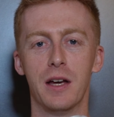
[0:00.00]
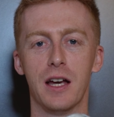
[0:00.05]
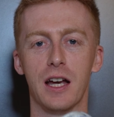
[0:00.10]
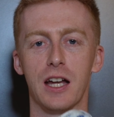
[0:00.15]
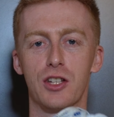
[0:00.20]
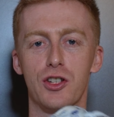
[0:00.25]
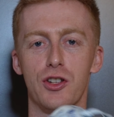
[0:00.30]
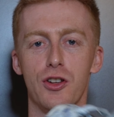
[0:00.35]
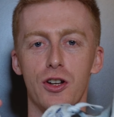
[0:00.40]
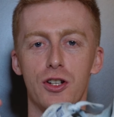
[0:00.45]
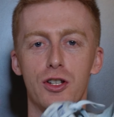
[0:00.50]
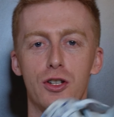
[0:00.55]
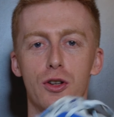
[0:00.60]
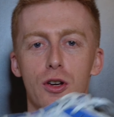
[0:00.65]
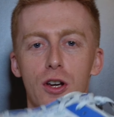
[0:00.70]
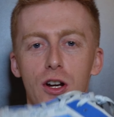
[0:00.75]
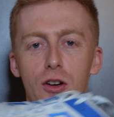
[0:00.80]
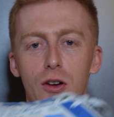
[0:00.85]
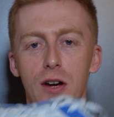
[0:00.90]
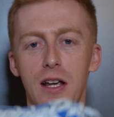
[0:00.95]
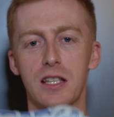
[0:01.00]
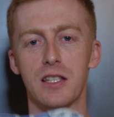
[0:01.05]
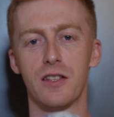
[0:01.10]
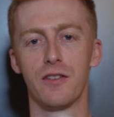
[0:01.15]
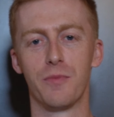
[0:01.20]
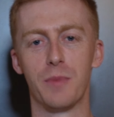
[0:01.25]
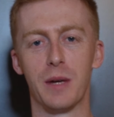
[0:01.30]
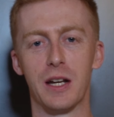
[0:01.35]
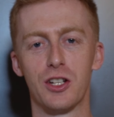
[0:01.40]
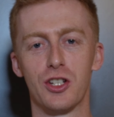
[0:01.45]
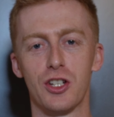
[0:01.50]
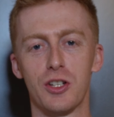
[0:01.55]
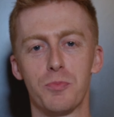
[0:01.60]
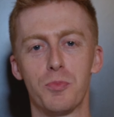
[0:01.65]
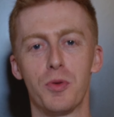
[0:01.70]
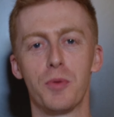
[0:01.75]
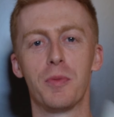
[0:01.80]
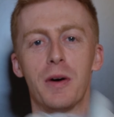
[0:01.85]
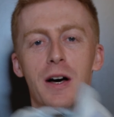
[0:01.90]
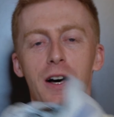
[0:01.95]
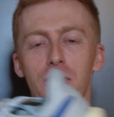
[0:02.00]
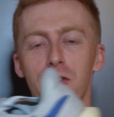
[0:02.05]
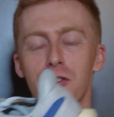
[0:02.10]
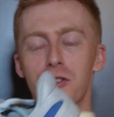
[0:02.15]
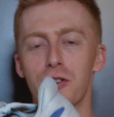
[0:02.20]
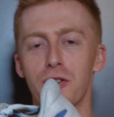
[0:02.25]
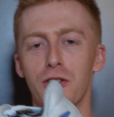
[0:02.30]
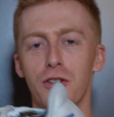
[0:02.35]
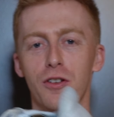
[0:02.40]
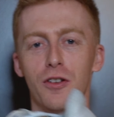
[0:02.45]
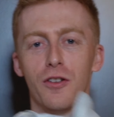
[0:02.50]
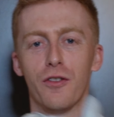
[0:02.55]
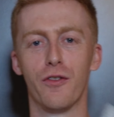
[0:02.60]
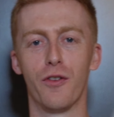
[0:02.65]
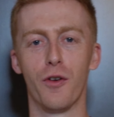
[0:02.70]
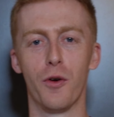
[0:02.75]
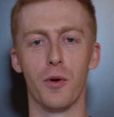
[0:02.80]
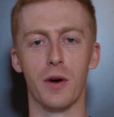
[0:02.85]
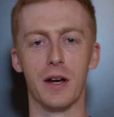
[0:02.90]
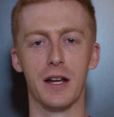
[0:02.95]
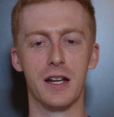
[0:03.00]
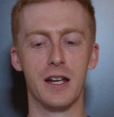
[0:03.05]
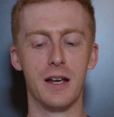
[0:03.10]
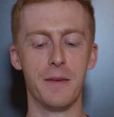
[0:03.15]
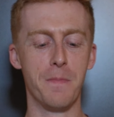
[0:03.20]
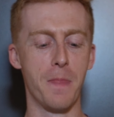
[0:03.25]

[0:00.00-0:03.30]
It's not too aggressive, but it just propels you forward.